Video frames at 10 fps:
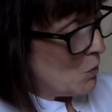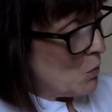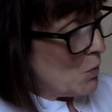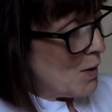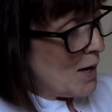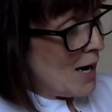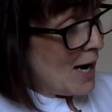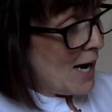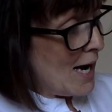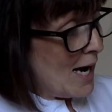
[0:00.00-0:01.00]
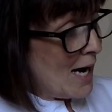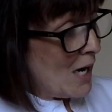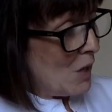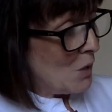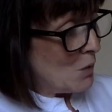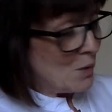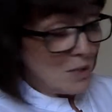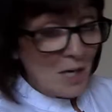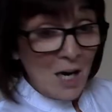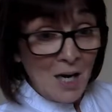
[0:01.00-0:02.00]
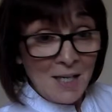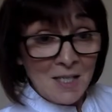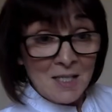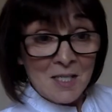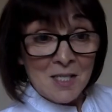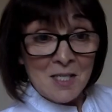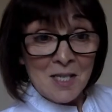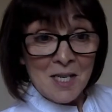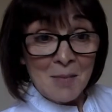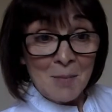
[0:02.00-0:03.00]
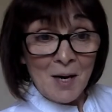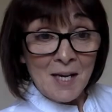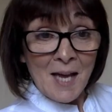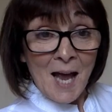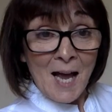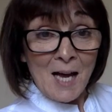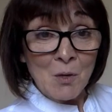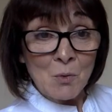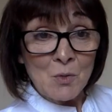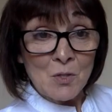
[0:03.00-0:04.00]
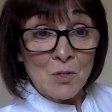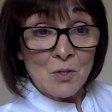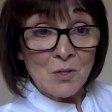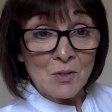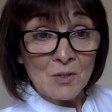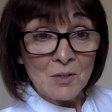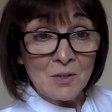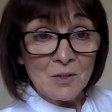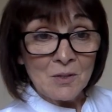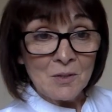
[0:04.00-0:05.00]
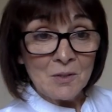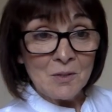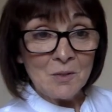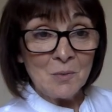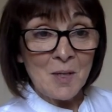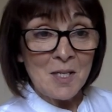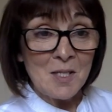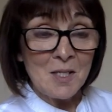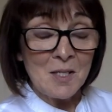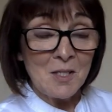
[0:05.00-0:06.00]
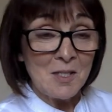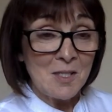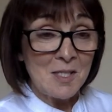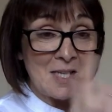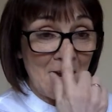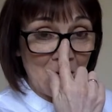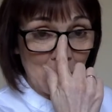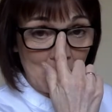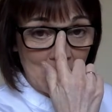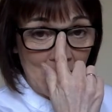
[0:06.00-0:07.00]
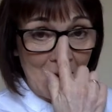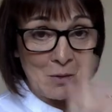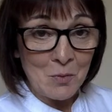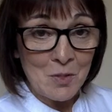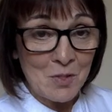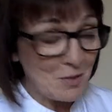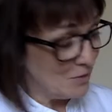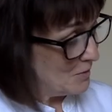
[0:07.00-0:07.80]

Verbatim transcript: Wow, I can see my house. Where's the snail's house?